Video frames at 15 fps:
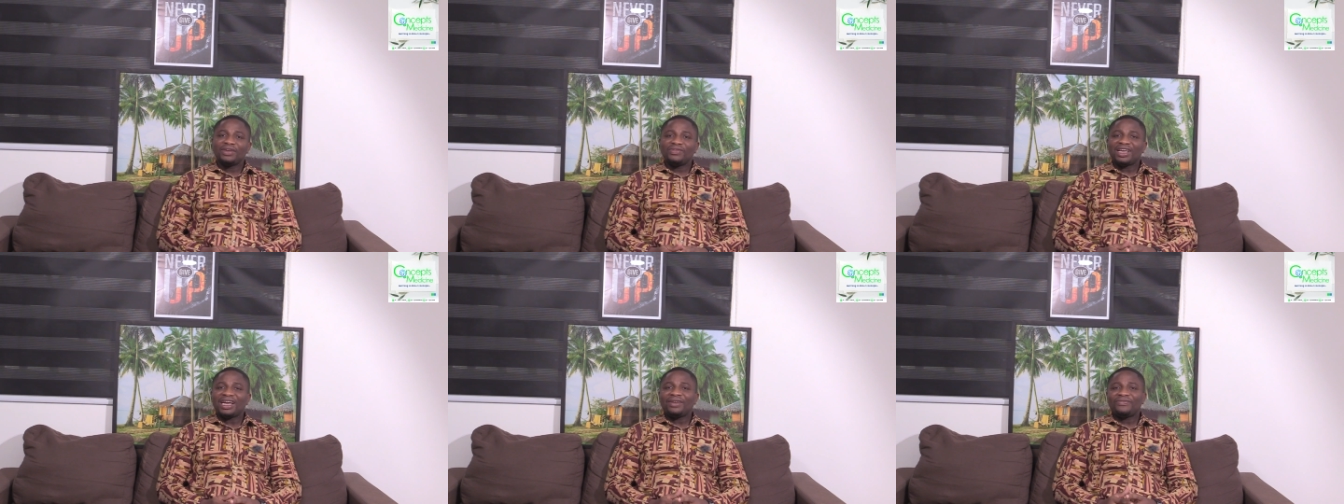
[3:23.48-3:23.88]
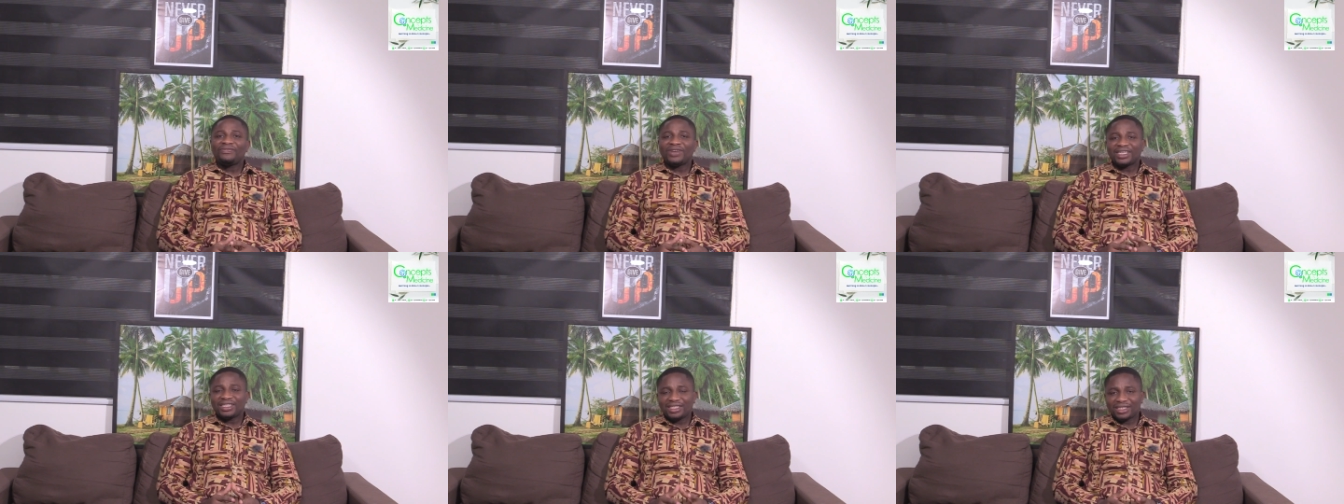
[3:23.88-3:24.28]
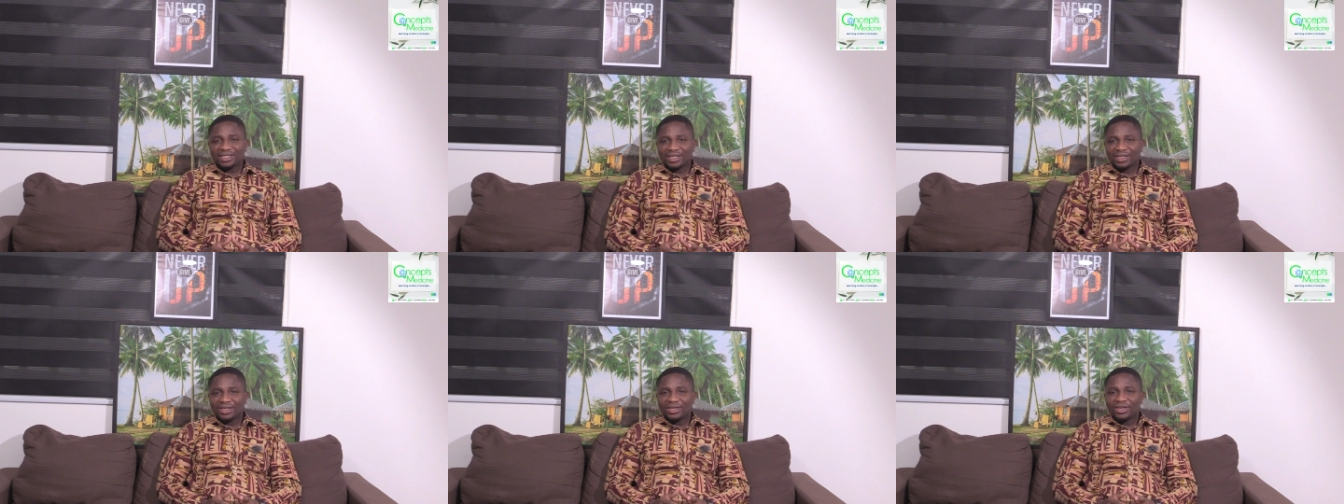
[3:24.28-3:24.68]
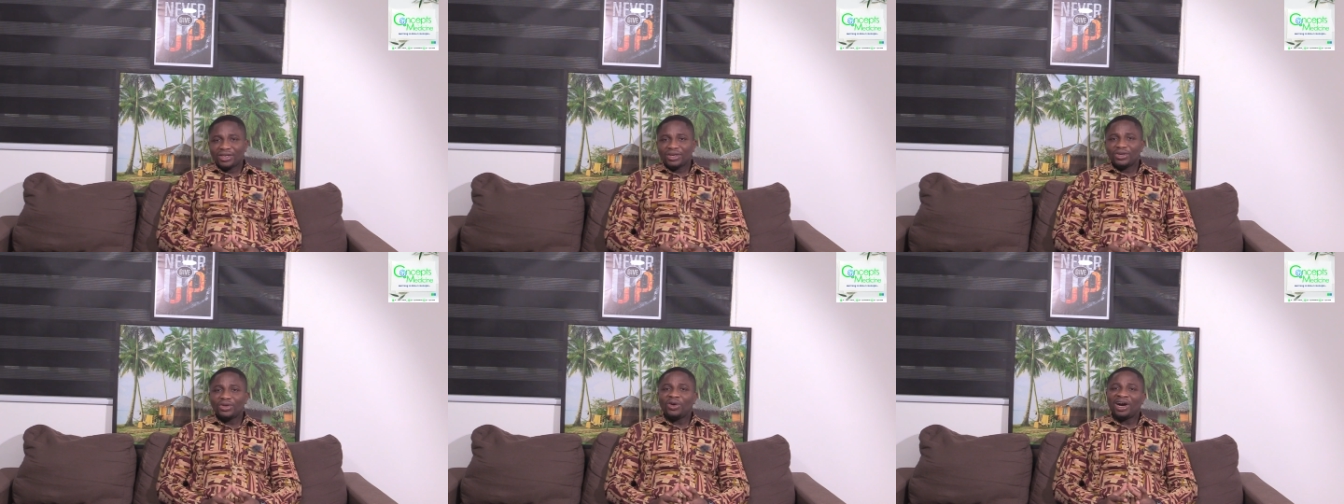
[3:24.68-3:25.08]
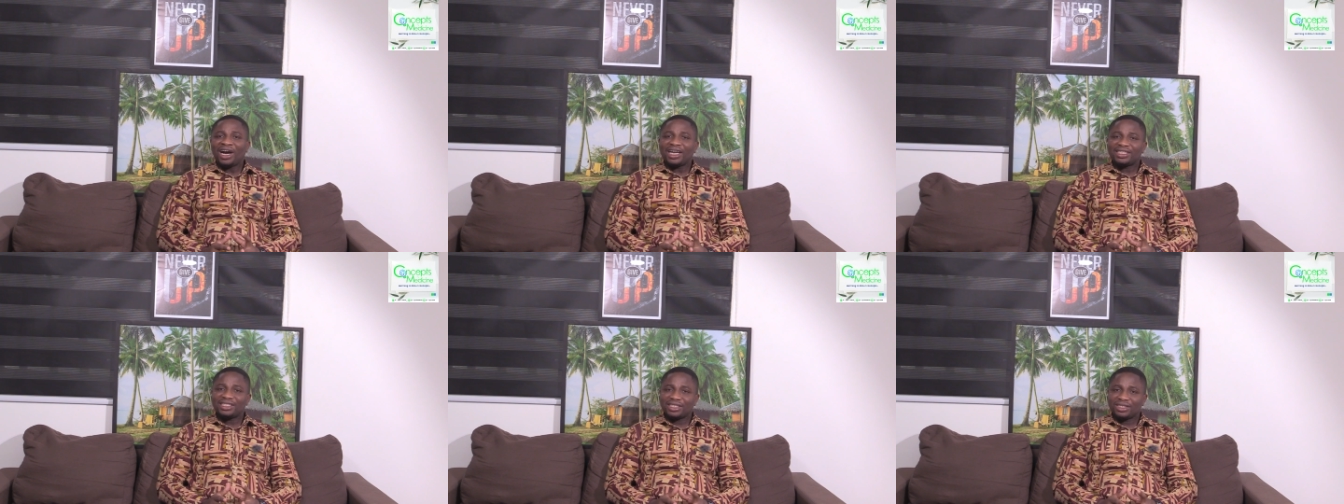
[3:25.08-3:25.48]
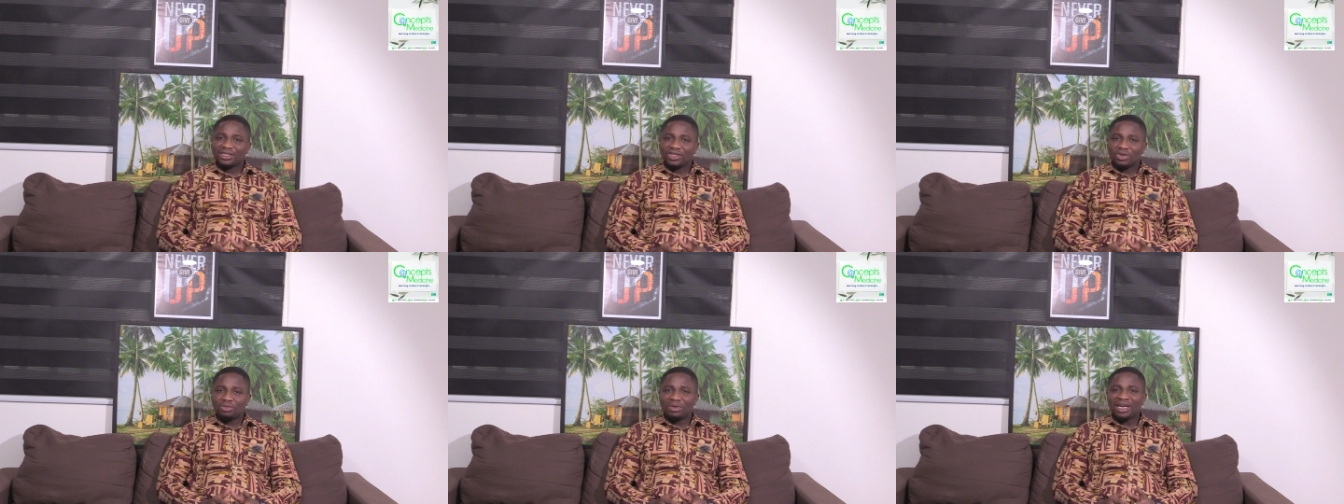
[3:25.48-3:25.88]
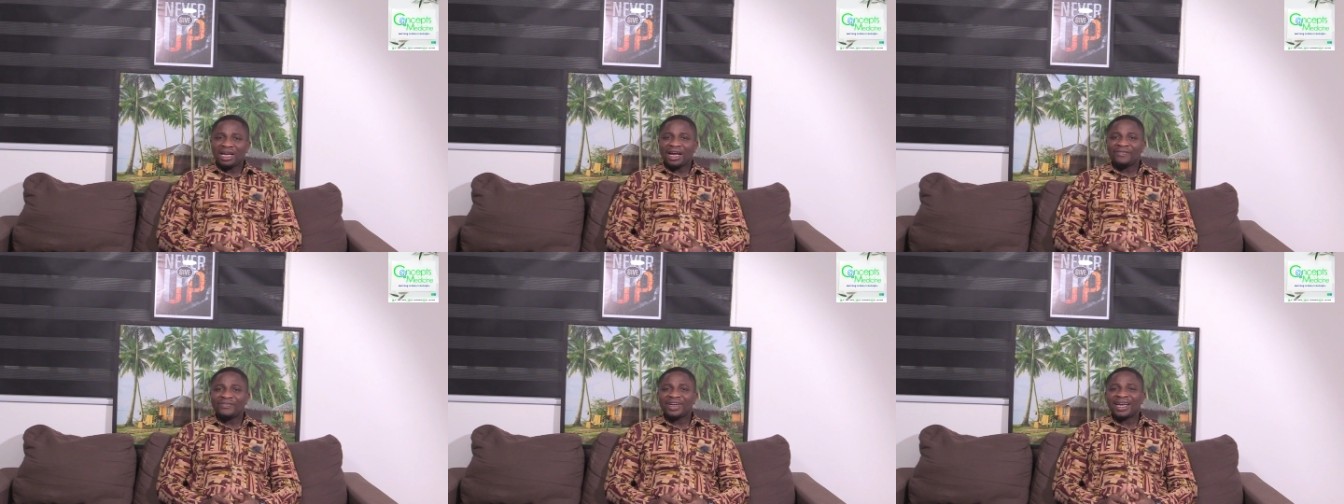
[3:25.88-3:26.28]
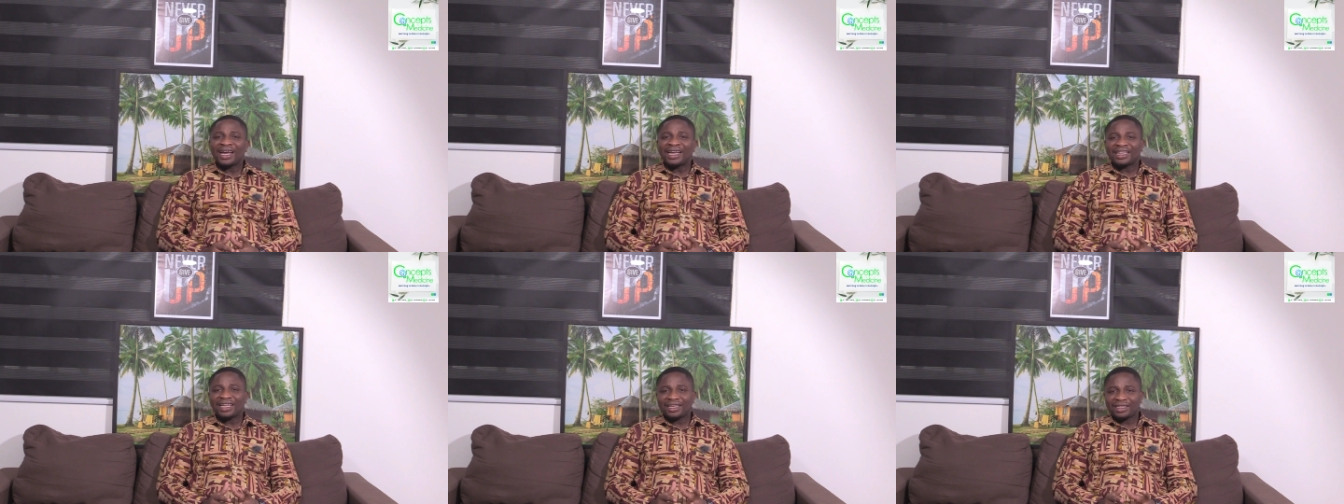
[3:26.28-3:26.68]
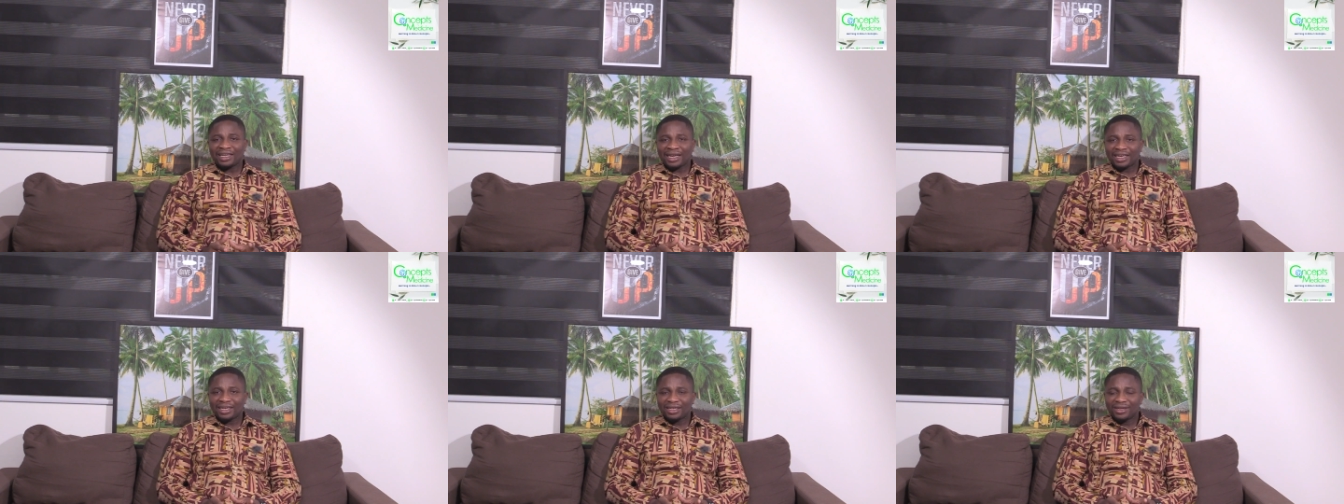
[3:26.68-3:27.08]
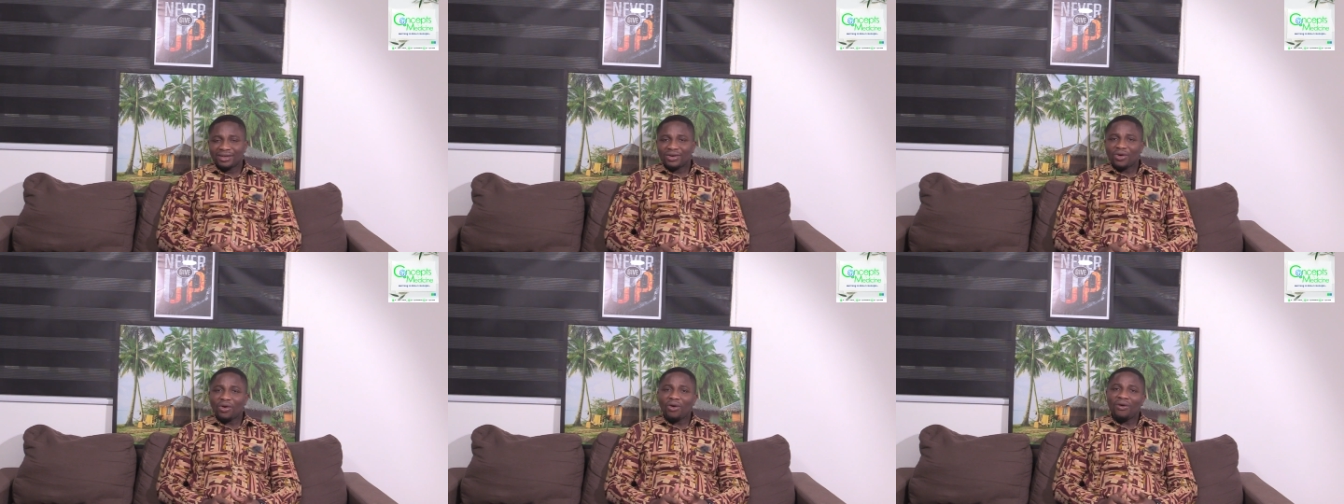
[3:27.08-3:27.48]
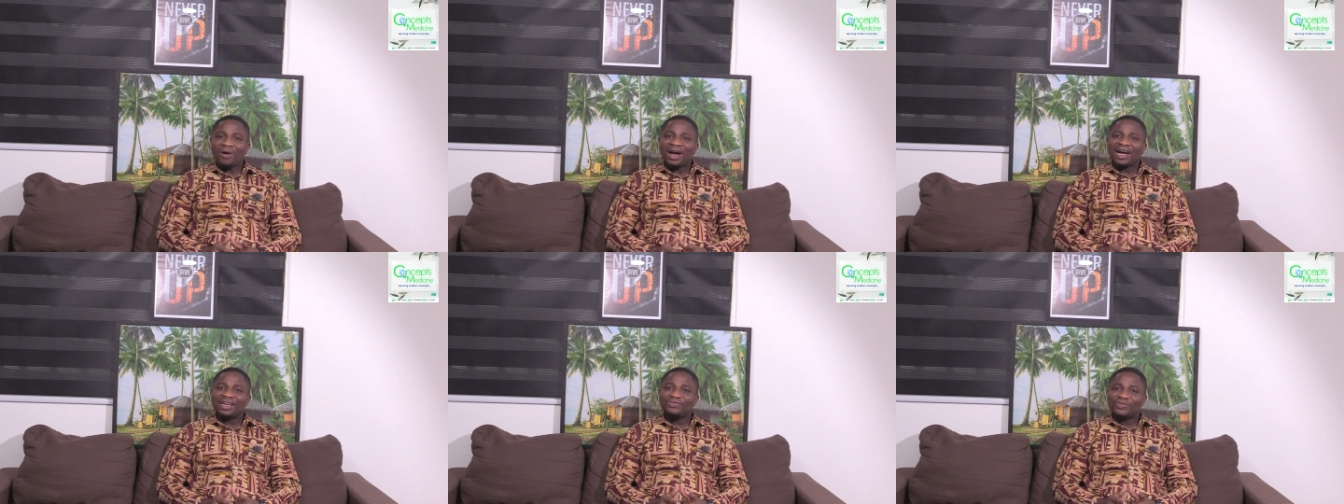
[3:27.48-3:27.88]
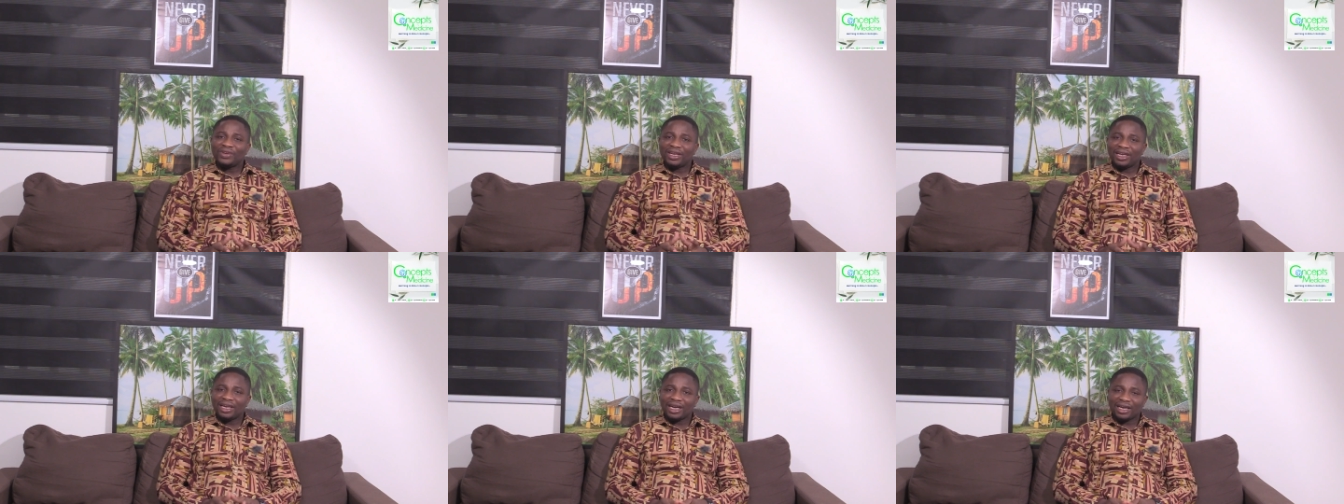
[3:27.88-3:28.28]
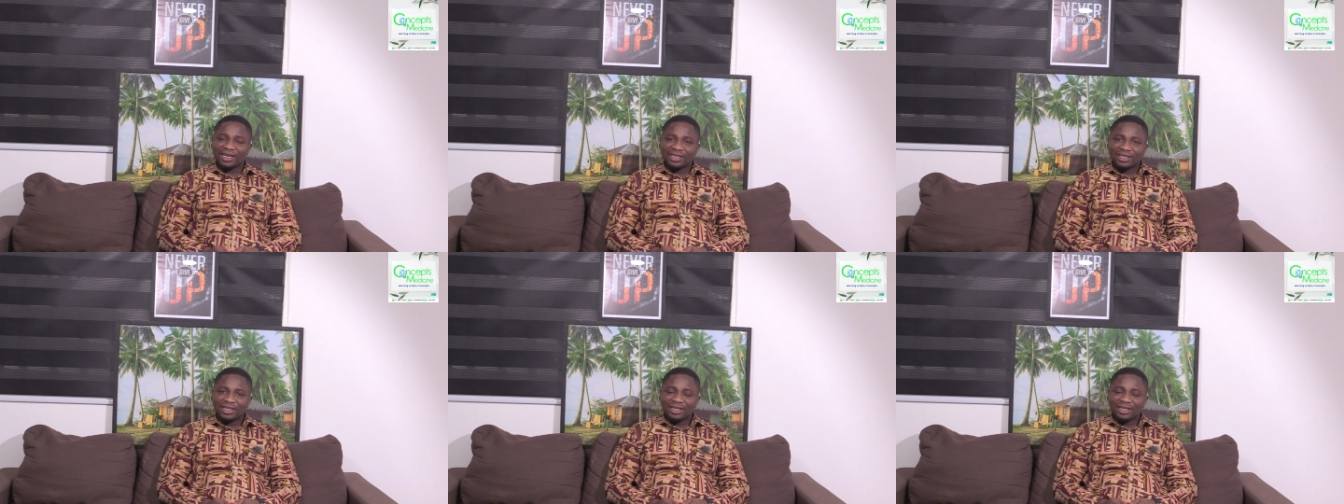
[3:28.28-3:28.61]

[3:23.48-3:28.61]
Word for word: If it affects your heart, you may have a heart attack or heart failure.